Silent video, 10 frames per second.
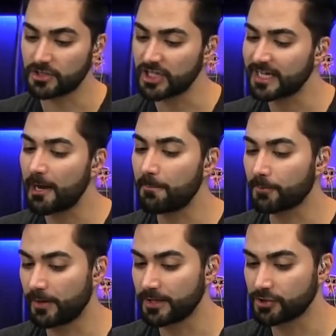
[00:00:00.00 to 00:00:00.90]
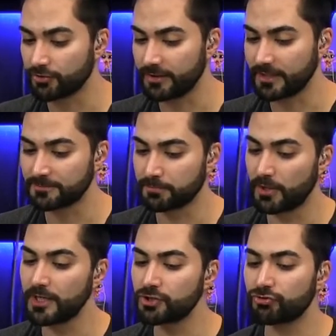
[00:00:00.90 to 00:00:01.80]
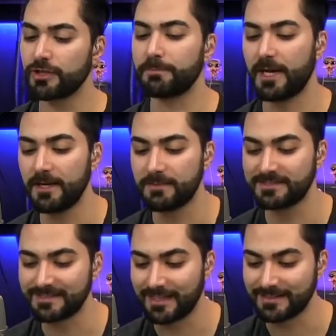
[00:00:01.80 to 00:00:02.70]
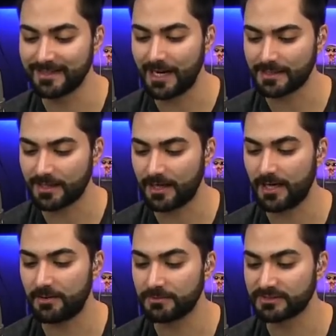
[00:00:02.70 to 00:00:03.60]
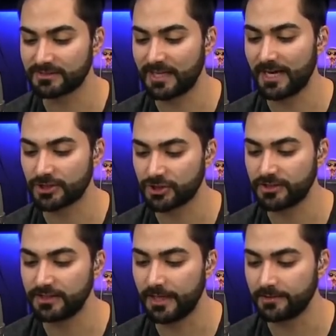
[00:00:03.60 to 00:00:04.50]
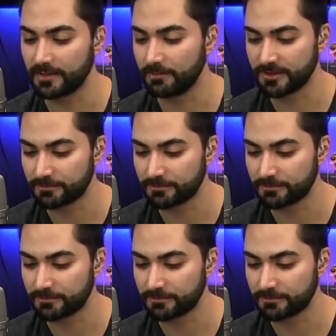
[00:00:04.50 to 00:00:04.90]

check out Braintree. That's BraintreePayments.com/TNW.